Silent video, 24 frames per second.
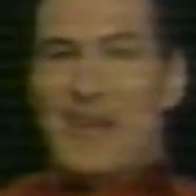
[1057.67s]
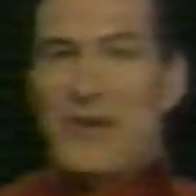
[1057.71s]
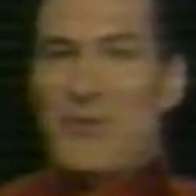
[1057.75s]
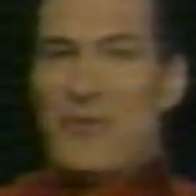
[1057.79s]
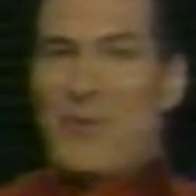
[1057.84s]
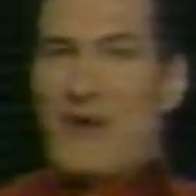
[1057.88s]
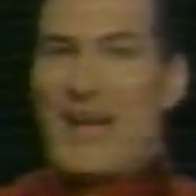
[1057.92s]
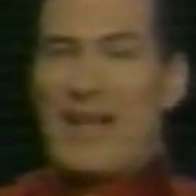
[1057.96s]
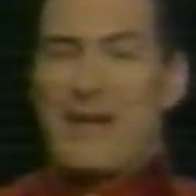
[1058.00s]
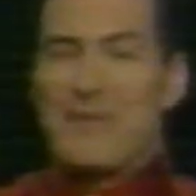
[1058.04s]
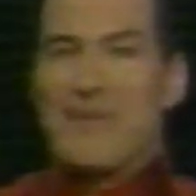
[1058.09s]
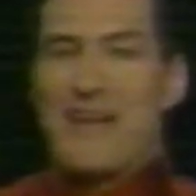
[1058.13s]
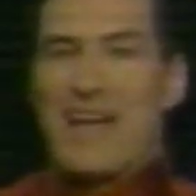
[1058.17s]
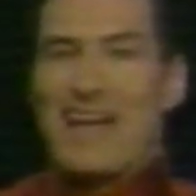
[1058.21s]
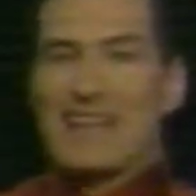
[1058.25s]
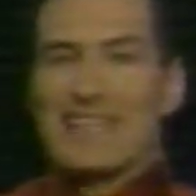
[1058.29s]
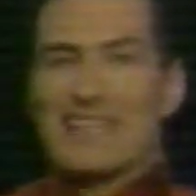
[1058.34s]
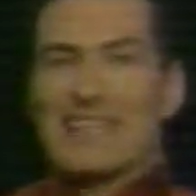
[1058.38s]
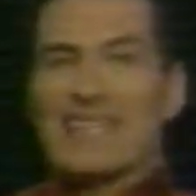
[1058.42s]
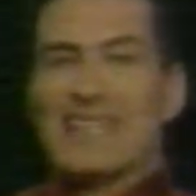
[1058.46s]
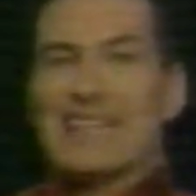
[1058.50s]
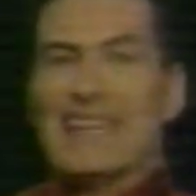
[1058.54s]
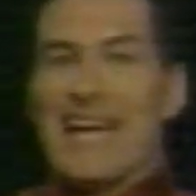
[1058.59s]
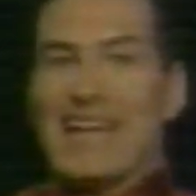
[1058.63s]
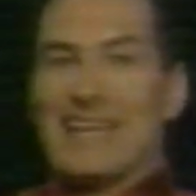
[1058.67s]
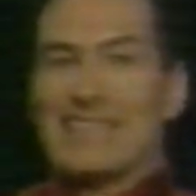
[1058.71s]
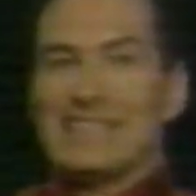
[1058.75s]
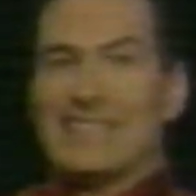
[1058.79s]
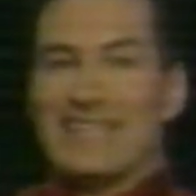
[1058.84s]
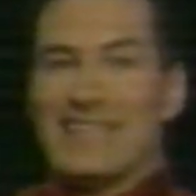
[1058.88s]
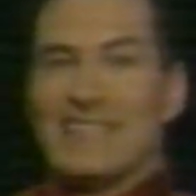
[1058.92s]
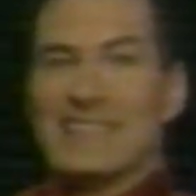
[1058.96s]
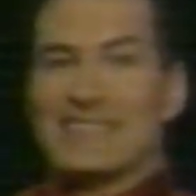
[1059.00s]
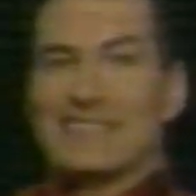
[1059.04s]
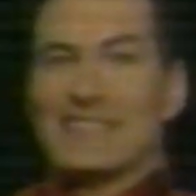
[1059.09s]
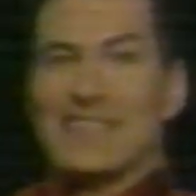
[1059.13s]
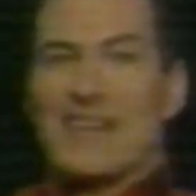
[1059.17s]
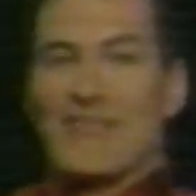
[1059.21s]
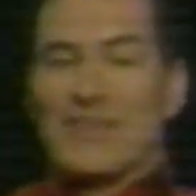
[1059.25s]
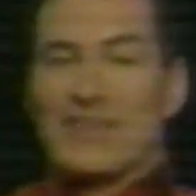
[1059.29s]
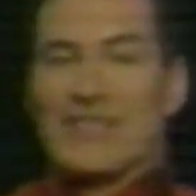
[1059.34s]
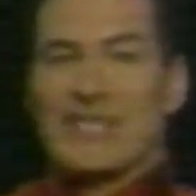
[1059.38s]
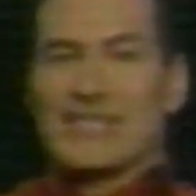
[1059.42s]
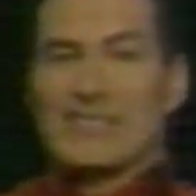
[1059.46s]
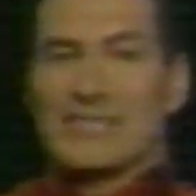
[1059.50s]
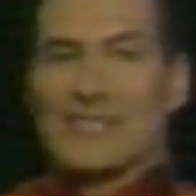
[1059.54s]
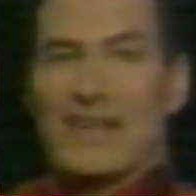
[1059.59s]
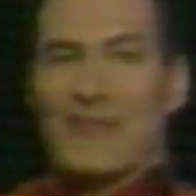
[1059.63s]
Way back in
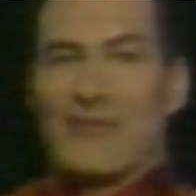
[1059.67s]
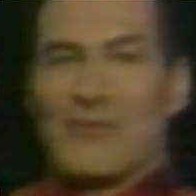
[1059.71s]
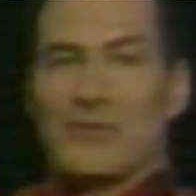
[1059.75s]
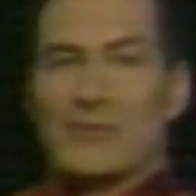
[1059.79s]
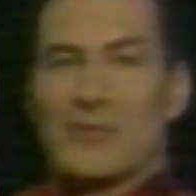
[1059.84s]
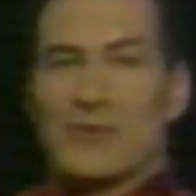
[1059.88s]
1977,